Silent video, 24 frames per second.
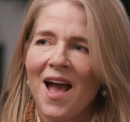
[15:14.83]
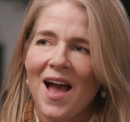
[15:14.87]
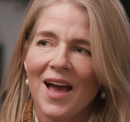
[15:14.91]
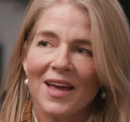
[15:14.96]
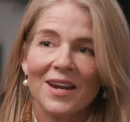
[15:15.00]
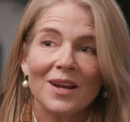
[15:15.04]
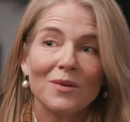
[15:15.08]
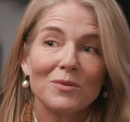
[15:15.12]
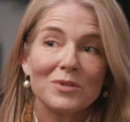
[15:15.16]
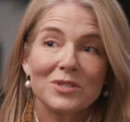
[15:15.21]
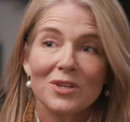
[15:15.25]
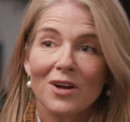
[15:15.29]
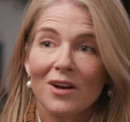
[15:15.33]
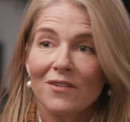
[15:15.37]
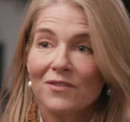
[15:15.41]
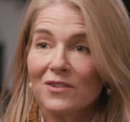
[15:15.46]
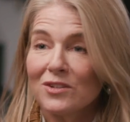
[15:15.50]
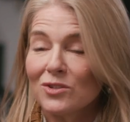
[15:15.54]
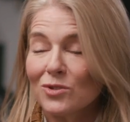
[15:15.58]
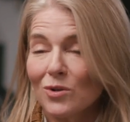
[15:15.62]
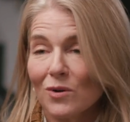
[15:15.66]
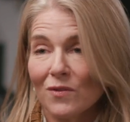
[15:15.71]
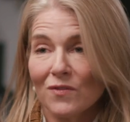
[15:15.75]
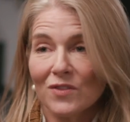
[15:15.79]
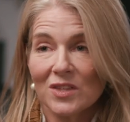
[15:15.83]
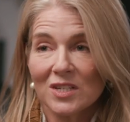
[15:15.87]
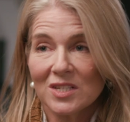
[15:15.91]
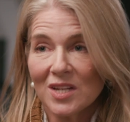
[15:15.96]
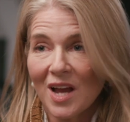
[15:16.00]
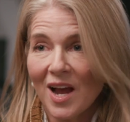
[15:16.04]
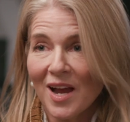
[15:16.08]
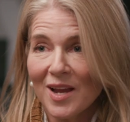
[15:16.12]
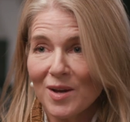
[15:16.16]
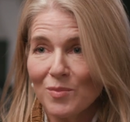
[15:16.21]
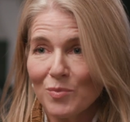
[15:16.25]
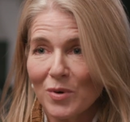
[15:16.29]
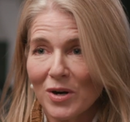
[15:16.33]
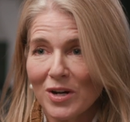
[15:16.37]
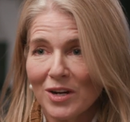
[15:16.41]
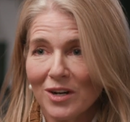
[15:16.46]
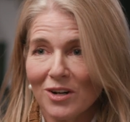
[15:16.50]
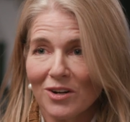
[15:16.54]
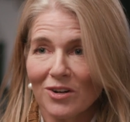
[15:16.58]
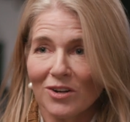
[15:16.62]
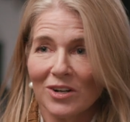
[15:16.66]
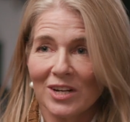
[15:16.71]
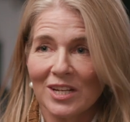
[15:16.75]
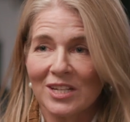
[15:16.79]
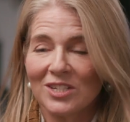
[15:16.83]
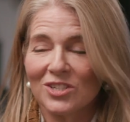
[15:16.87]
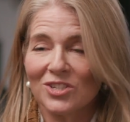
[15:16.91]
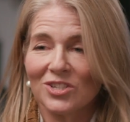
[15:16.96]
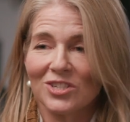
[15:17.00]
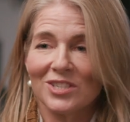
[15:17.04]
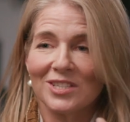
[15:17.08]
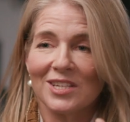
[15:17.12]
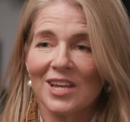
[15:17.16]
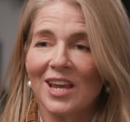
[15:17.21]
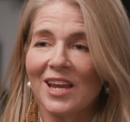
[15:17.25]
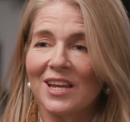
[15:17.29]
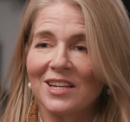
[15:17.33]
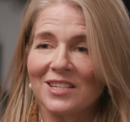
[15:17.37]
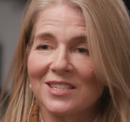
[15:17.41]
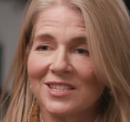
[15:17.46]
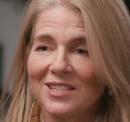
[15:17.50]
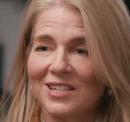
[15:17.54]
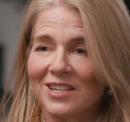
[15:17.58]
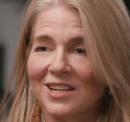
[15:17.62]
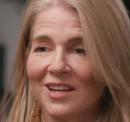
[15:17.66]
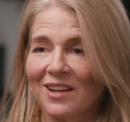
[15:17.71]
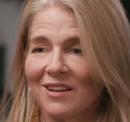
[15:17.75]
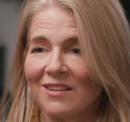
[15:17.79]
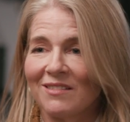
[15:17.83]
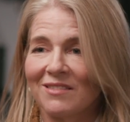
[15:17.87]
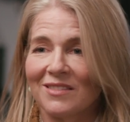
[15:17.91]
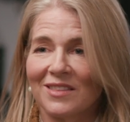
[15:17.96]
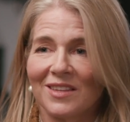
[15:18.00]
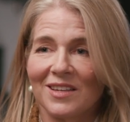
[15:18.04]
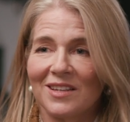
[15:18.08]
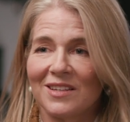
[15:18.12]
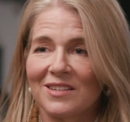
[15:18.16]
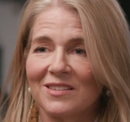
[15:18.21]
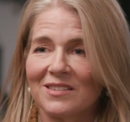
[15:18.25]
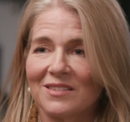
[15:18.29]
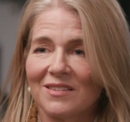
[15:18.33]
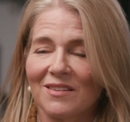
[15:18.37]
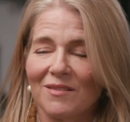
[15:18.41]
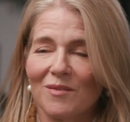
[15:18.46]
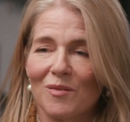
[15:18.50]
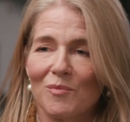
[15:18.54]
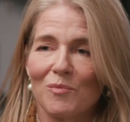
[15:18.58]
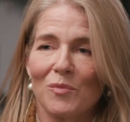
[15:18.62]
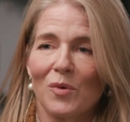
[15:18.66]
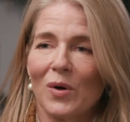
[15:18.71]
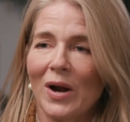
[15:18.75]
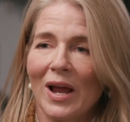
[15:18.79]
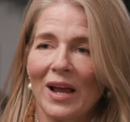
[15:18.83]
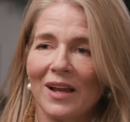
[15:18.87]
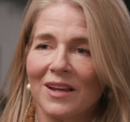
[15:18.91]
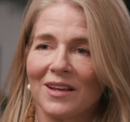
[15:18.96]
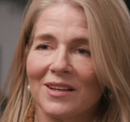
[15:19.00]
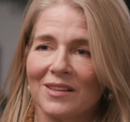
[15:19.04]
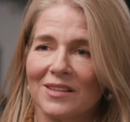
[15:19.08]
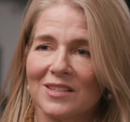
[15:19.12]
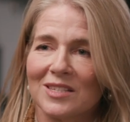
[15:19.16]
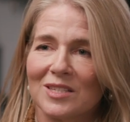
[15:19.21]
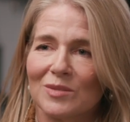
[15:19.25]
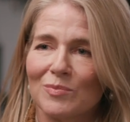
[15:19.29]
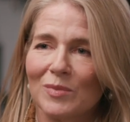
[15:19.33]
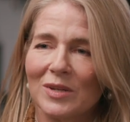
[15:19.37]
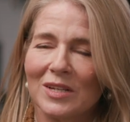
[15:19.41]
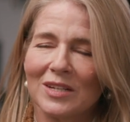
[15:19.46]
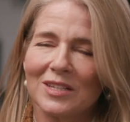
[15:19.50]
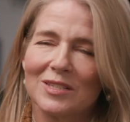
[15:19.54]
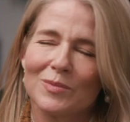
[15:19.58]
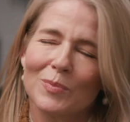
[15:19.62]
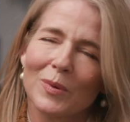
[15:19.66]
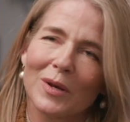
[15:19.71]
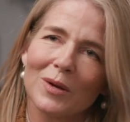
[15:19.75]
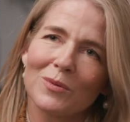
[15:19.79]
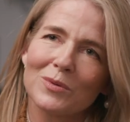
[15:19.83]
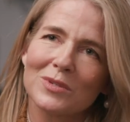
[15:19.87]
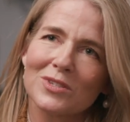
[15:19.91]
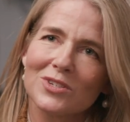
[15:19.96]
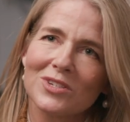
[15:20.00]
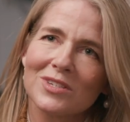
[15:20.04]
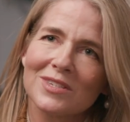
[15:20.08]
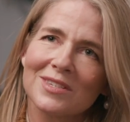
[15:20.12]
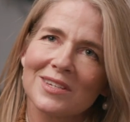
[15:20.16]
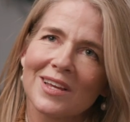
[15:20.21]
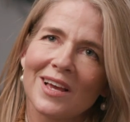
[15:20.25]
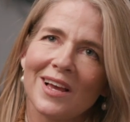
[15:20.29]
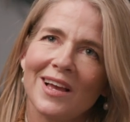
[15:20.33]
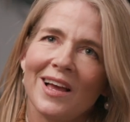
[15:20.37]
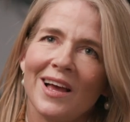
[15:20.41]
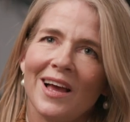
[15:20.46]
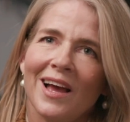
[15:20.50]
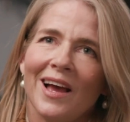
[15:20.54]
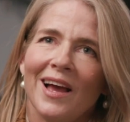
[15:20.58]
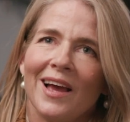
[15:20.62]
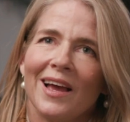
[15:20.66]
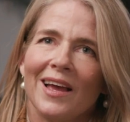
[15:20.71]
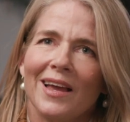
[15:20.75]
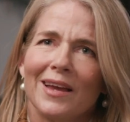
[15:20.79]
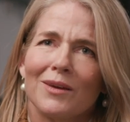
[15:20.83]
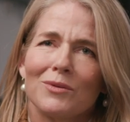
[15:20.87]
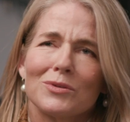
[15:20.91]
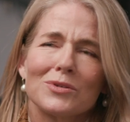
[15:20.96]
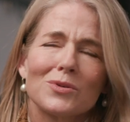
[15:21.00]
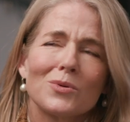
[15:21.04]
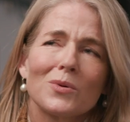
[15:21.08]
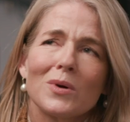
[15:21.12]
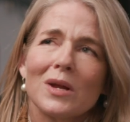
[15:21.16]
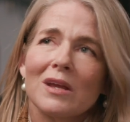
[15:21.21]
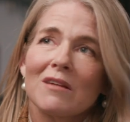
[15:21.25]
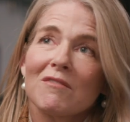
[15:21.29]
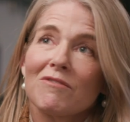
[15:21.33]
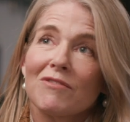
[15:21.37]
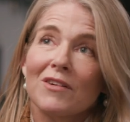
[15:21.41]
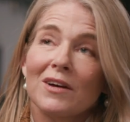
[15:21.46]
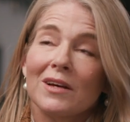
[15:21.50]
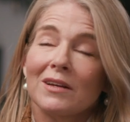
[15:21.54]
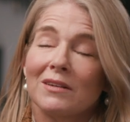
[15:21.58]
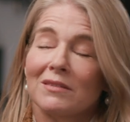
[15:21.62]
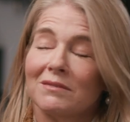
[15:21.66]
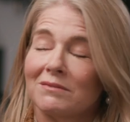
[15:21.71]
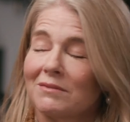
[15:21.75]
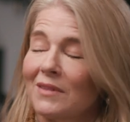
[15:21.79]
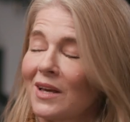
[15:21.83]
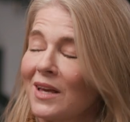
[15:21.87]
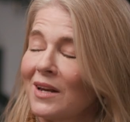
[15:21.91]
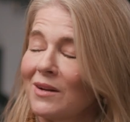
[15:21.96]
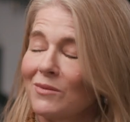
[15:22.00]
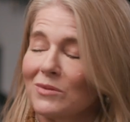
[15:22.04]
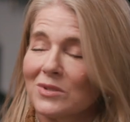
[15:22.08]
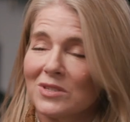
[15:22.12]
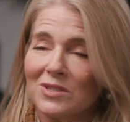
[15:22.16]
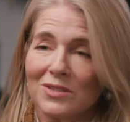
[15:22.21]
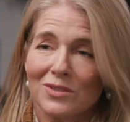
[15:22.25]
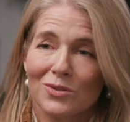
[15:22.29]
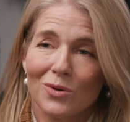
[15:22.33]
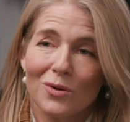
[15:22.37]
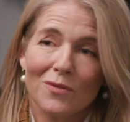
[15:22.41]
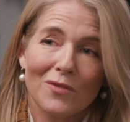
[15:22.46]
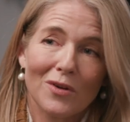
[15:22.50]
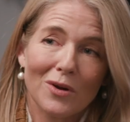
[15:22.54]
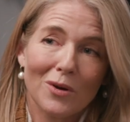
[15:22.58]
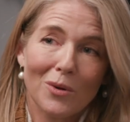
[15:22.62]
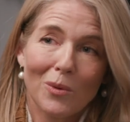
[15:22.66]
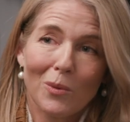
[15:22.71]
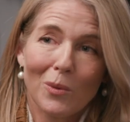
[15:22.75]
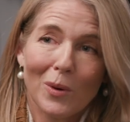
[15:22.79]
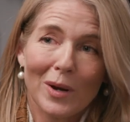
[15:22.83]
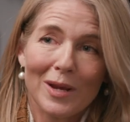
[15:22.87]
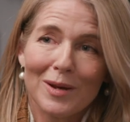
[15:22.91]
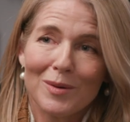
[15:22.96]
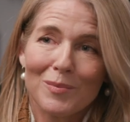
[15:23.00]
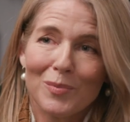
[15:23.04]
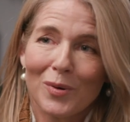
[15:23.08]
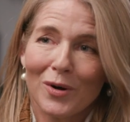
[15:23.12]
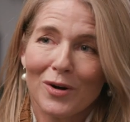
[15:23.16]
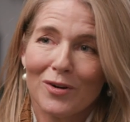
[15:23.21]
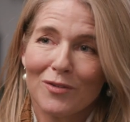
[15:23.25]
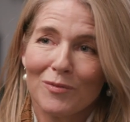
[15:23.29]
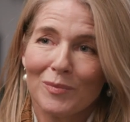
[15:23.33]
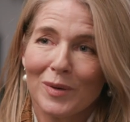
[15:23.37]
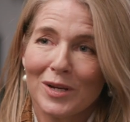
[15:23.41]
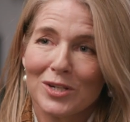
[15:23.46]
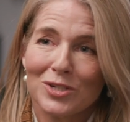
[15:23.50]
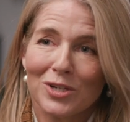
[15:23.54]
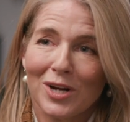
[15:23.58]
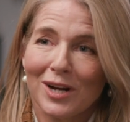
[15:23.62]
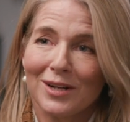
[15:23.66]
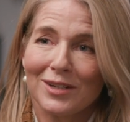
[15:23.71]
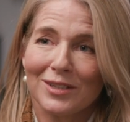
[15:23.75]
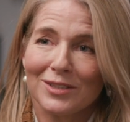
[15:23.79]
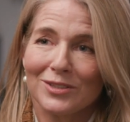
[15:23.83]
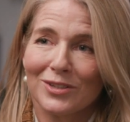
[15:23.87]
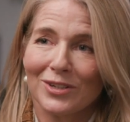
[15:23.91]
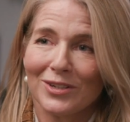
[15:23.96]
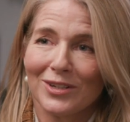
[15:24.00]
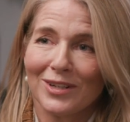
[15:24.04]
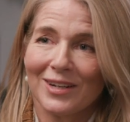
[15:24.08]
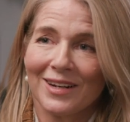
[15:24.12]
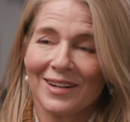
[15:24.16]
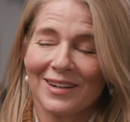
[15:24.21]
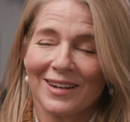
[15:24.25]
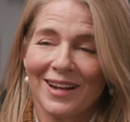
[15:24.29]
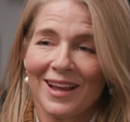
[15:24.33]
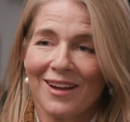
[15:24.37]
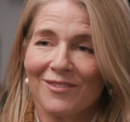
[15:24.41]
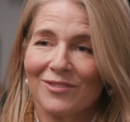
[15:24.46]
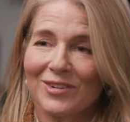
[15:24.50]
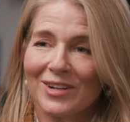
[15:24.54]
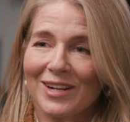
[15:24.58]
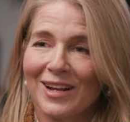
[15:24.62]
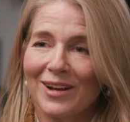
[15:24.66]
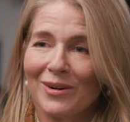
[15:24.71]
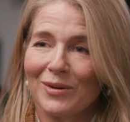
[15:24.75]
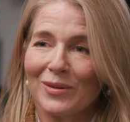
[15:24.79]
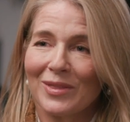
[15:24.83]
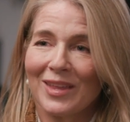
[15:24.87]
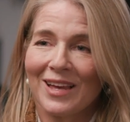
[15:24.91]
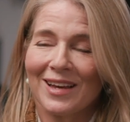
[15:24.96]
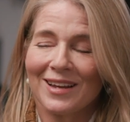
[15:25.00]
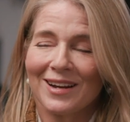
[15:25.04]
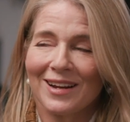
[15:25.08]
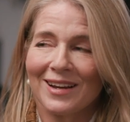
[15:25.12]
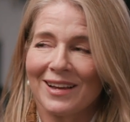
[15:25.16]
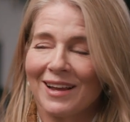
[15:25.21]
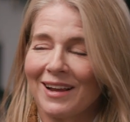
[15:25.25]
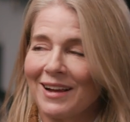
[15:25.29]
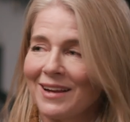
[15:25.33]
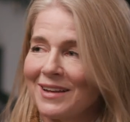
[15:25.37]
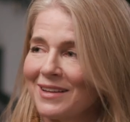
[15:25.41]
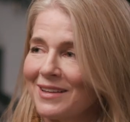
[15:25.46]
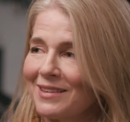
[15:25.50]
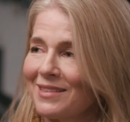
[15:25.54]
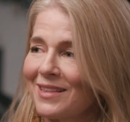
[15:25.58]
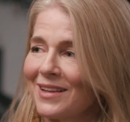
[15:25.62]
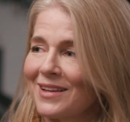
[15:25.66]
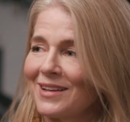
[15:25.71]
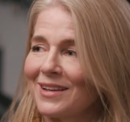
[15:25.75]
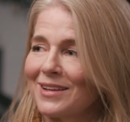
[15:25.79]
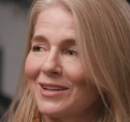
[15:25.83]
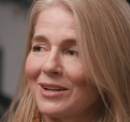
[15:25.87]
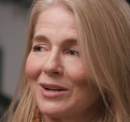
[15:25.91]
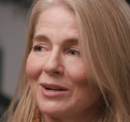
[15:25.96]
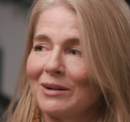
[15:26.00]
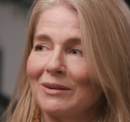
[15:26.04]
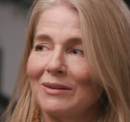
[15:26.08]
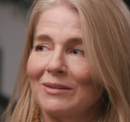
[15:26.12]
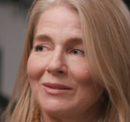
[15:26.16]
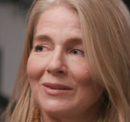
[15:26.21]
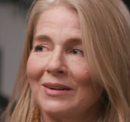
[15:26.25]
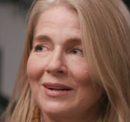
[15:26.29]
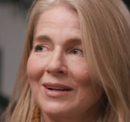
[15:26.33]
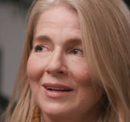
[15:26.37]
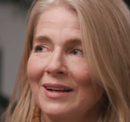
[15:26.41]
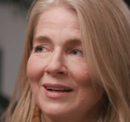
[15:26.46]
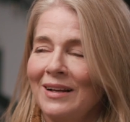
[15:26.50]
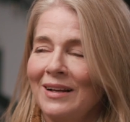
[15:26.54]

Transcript: And I was often sort of the tiebreaker in just tasting these miraculous meals. But it was just, it was great fun, and it was sort of a great part of my childhood. And every now and then I think, you know,